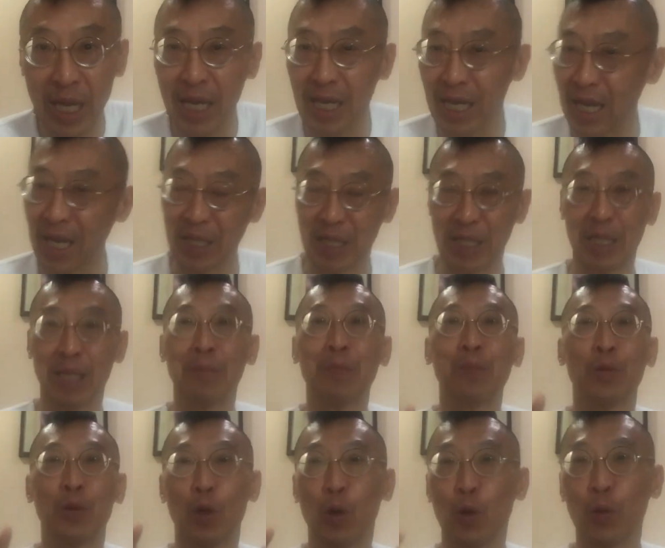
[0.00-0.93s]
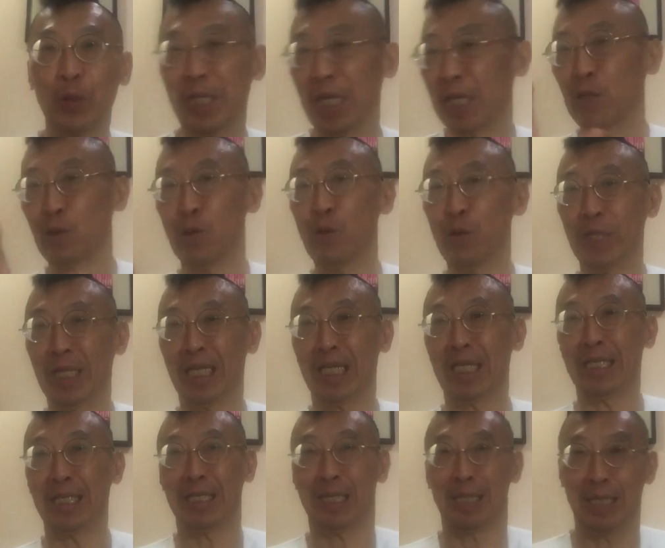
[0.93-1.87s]
Yes,
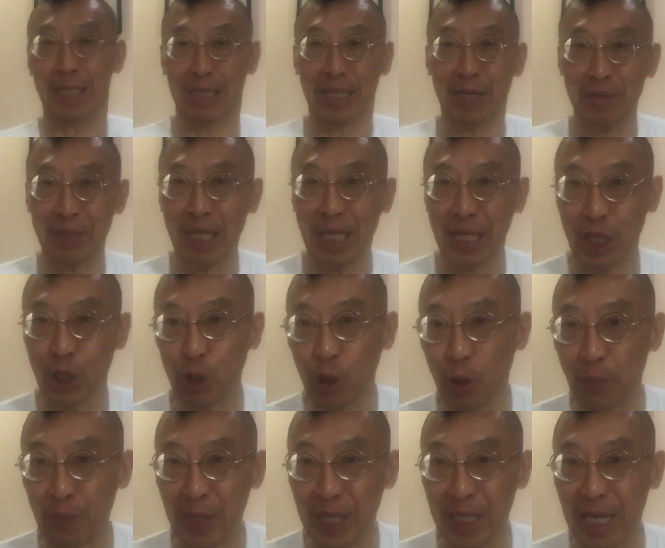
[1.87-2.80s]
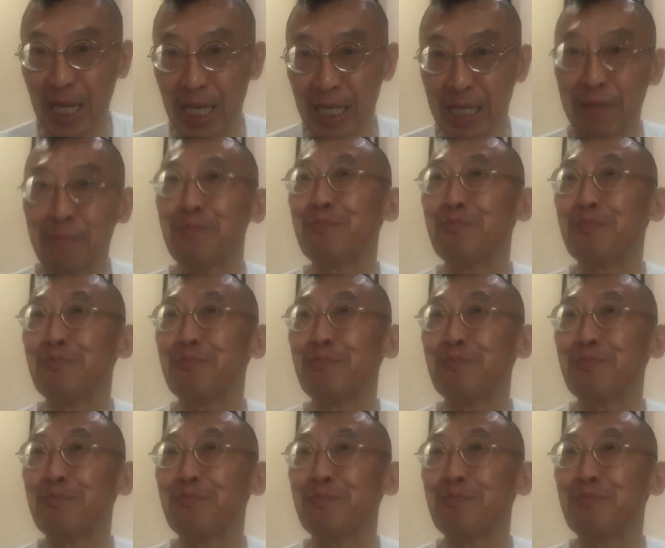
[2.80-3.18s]
0606 sounds like a Shopee date.